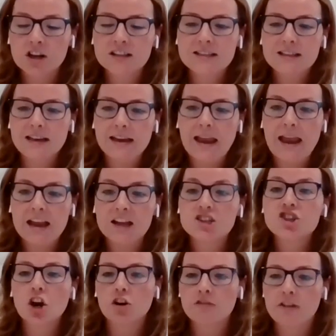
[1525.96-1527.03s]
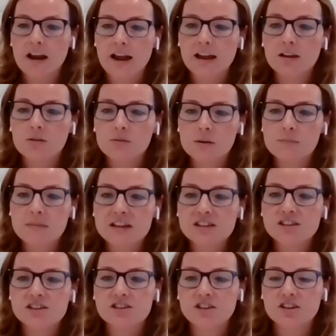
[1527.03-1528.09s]
New York City HRA,
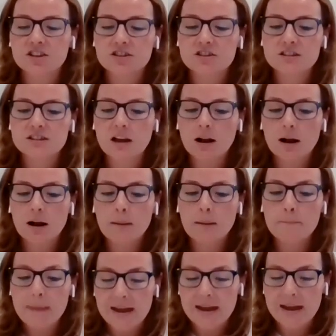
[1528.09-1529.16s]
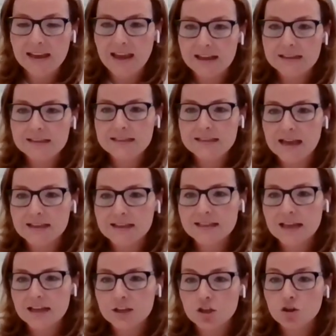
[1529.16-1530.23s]
who administers Medicaid,
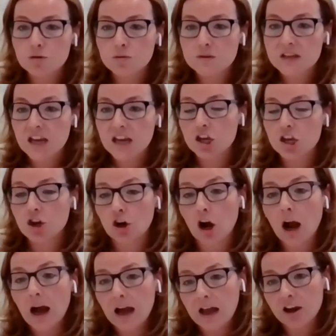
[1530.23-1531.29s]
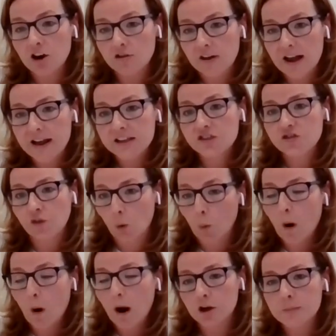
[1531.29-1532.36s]
says that you take your
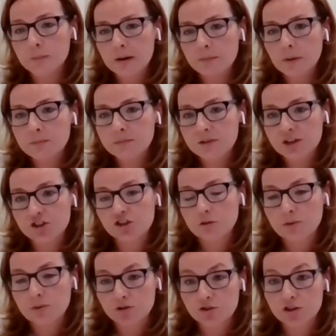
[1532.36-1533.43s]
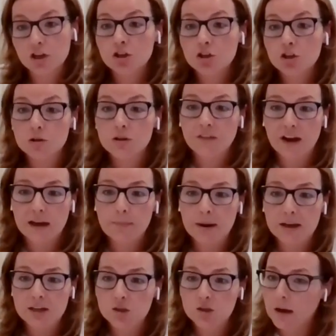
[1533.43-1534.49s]
IRS required minimum distribution, you
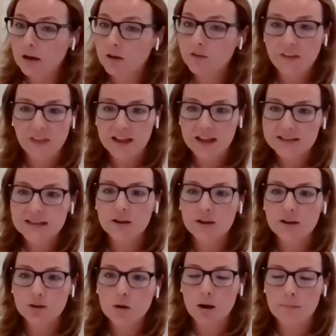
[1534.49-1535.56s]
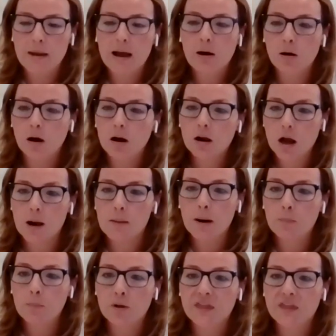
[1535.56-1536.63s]
divide it by 12, and that's how you
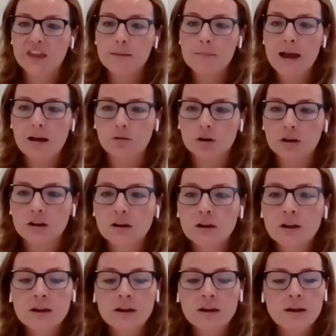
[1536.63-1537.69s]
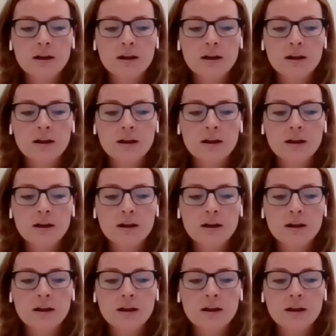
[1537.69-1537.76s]
come up with the amount.